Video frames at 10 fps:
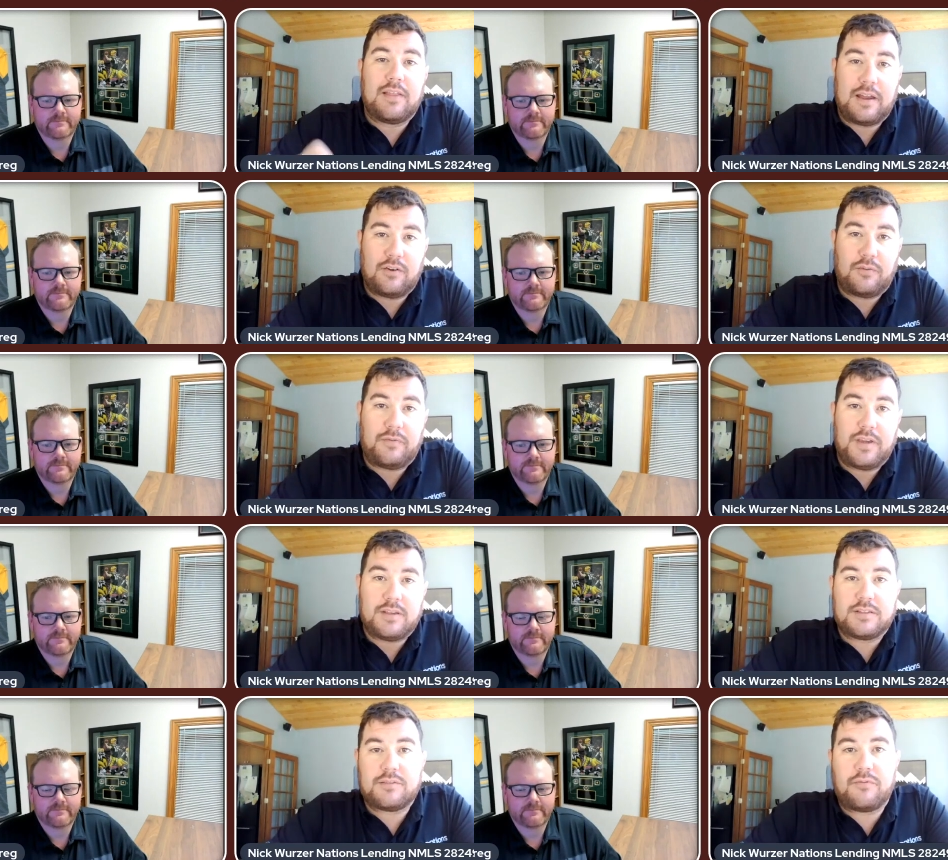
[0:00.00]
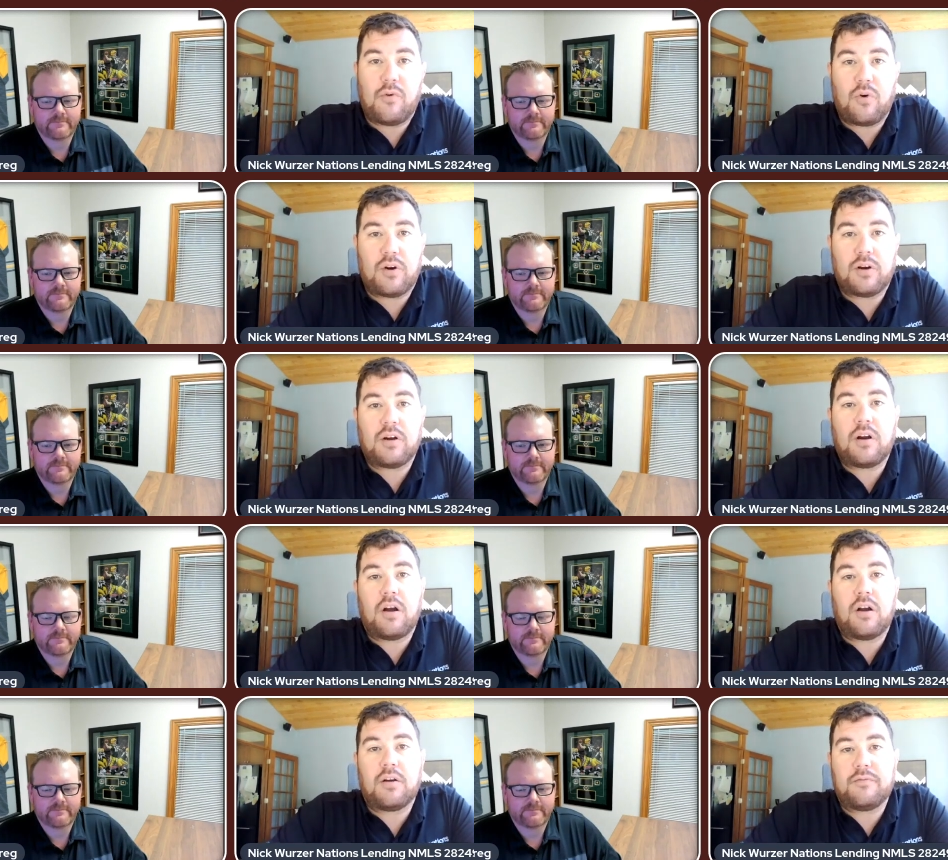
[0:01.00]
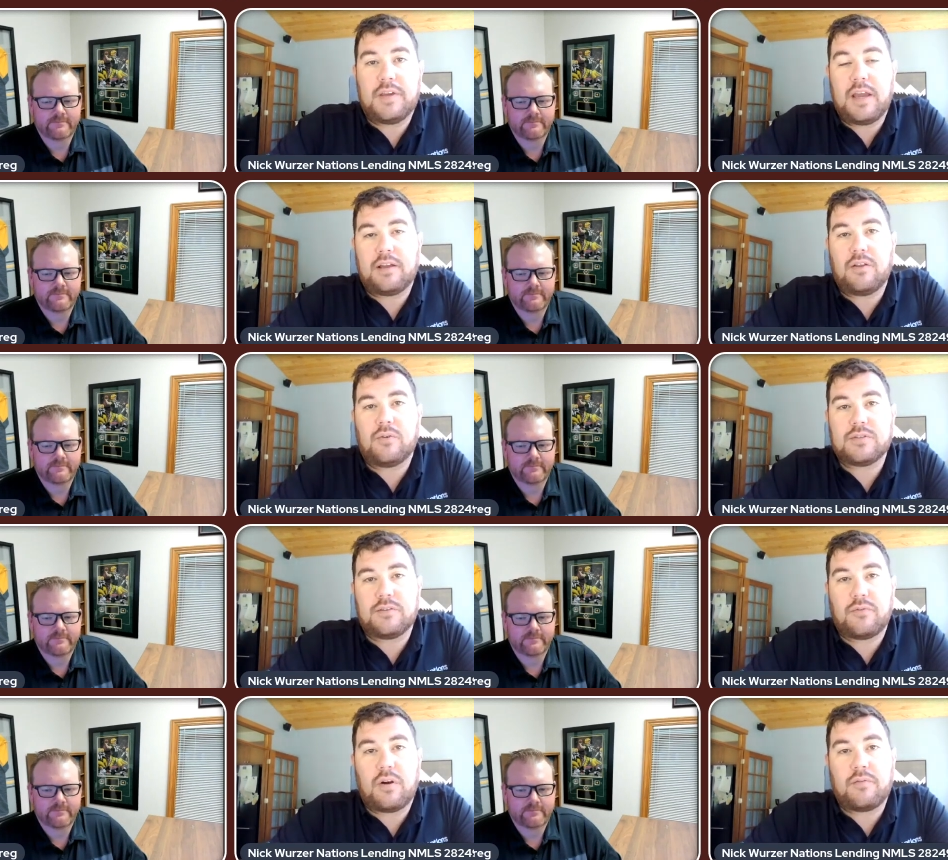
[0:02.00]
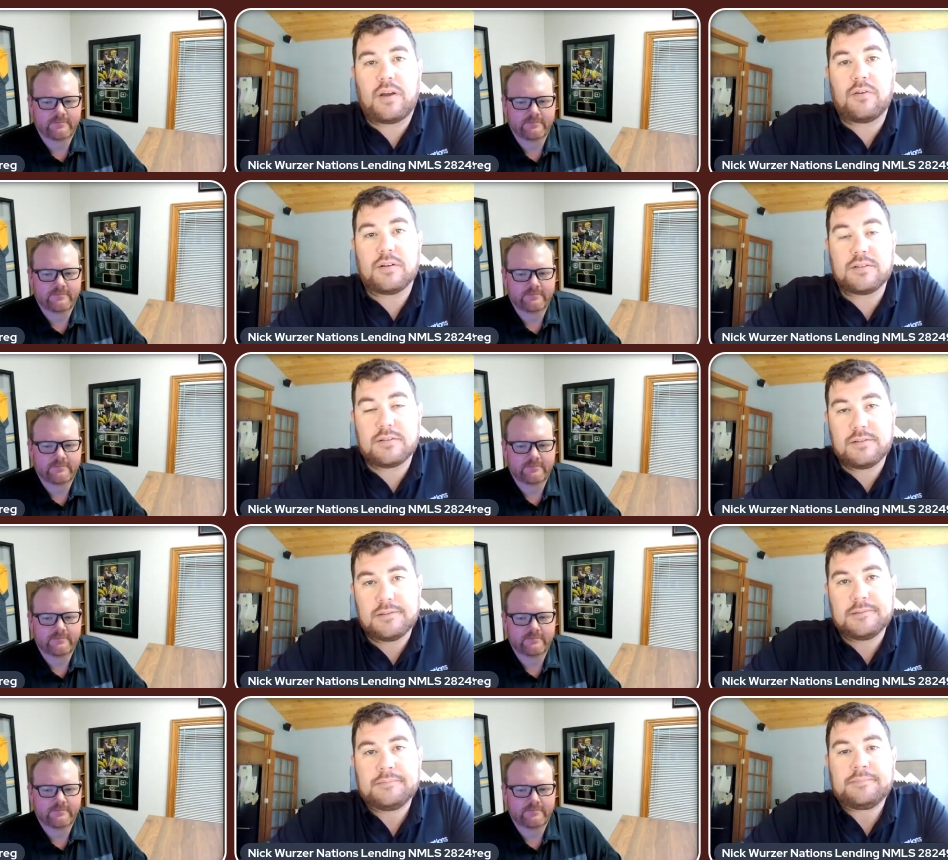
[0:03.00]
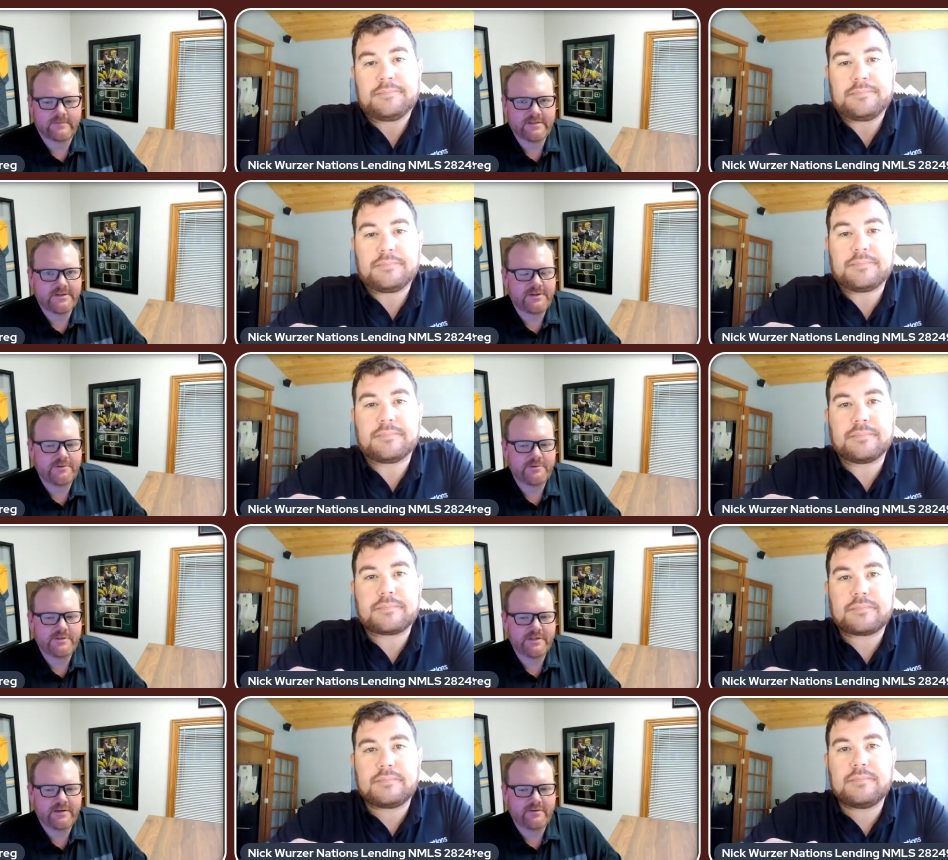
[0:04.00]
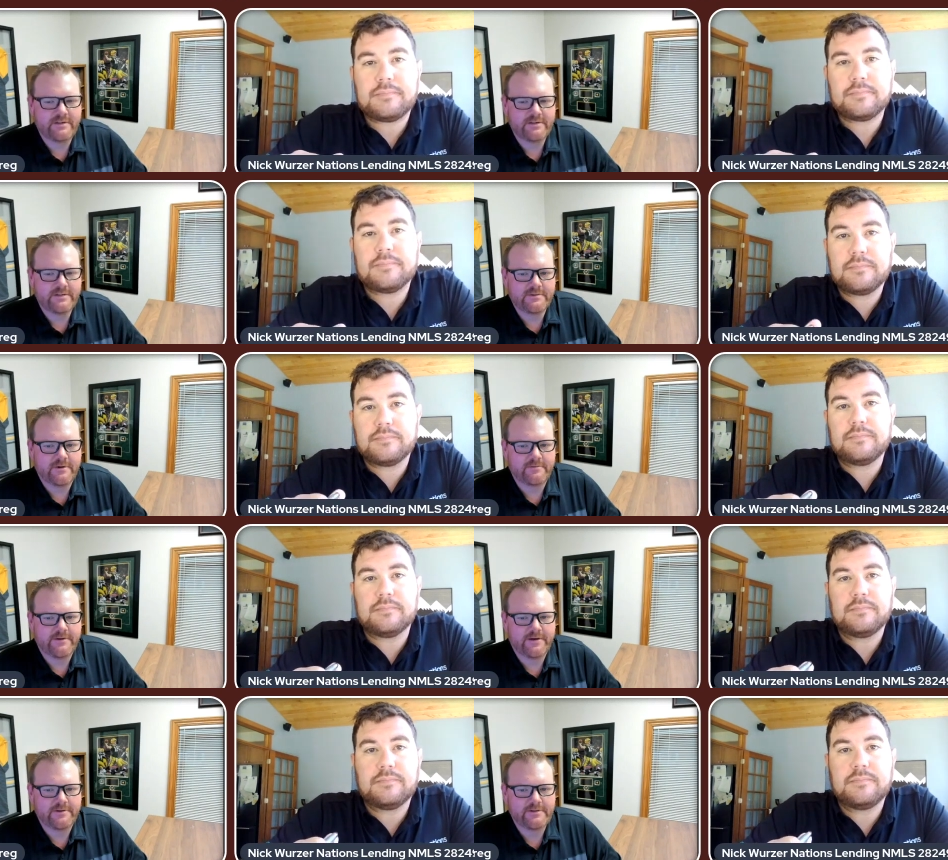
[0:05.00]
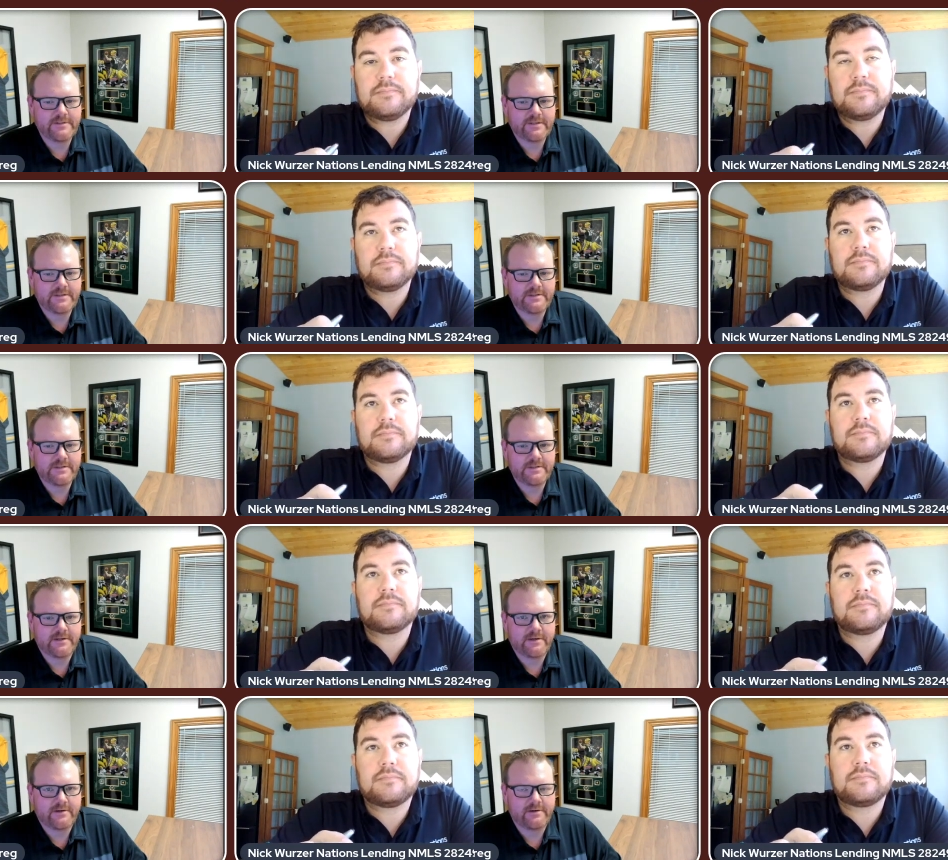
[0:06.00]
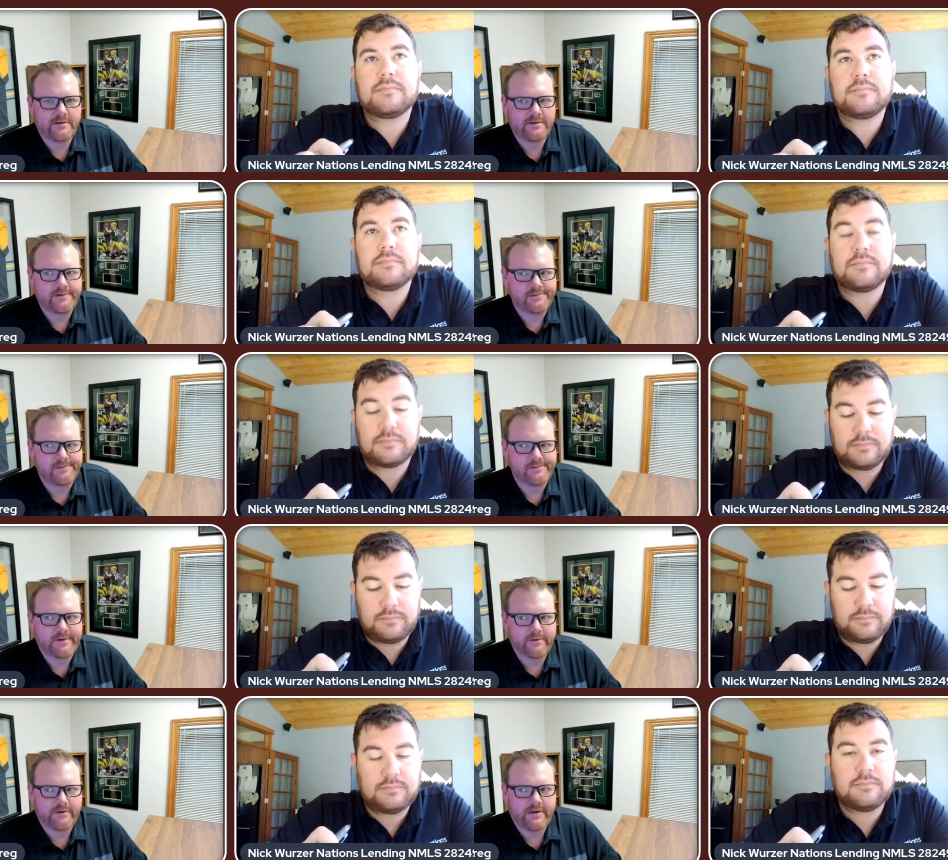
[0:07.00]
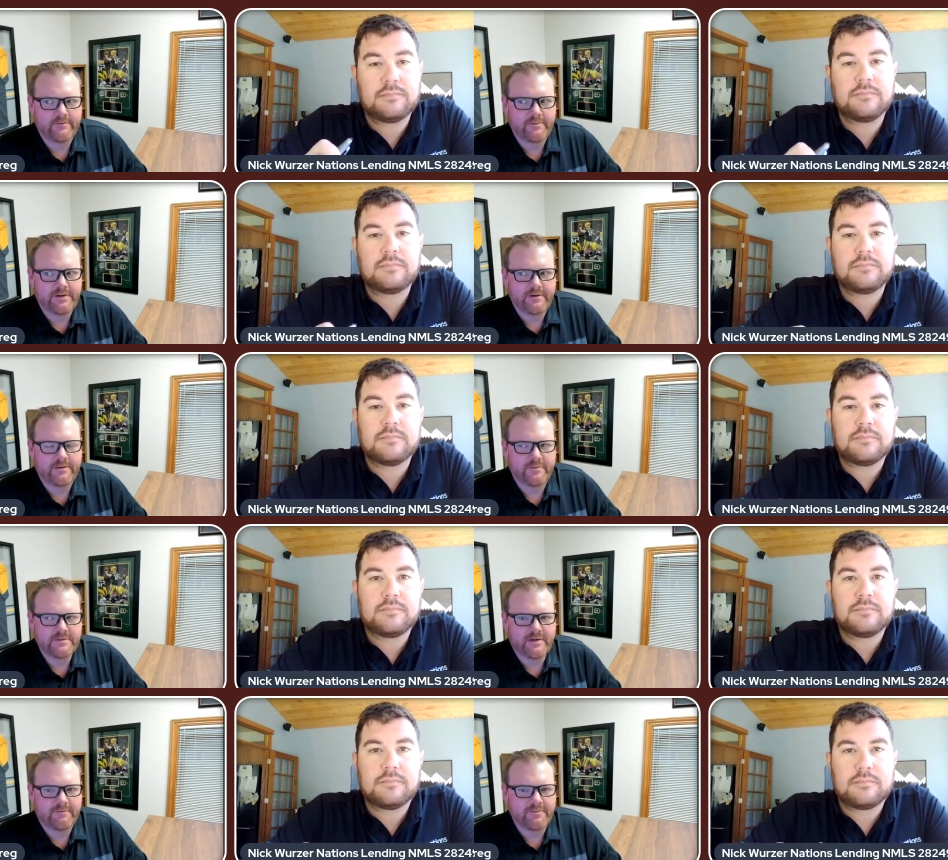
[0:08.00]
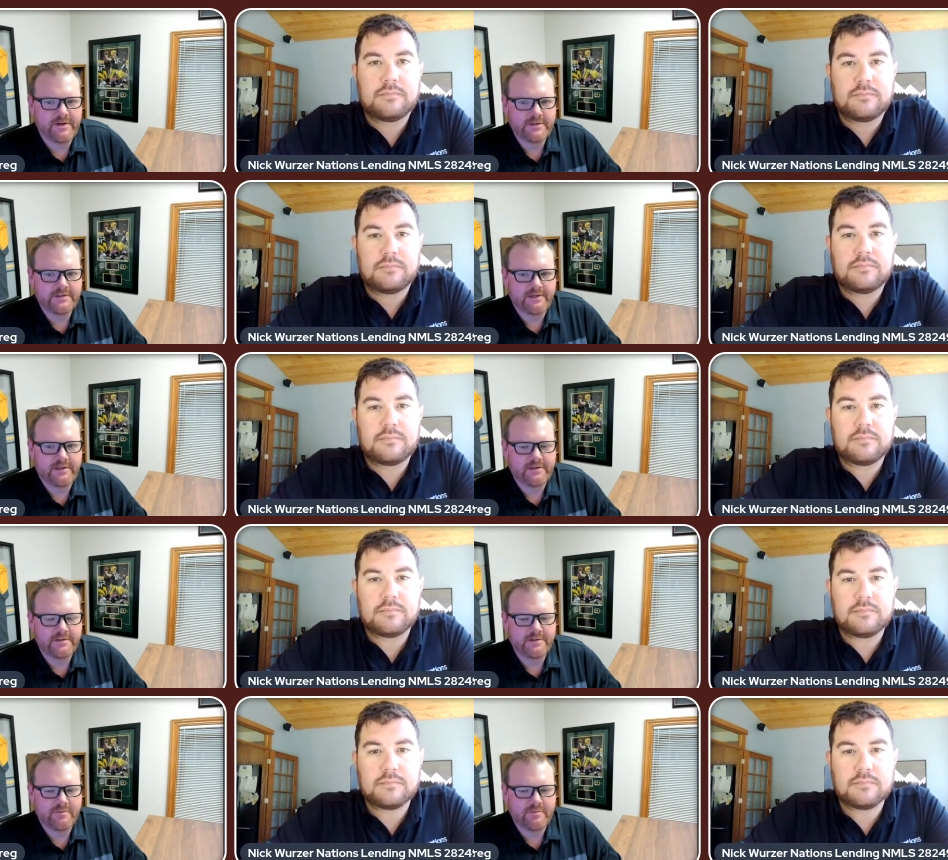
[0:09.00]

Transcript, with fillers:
Speaker 1: lender fees for our VA loans and for our veterans.
Speaker 2: That's a huge savings to our veterans, and it's just kind of a big thumbs up from Nations Lending to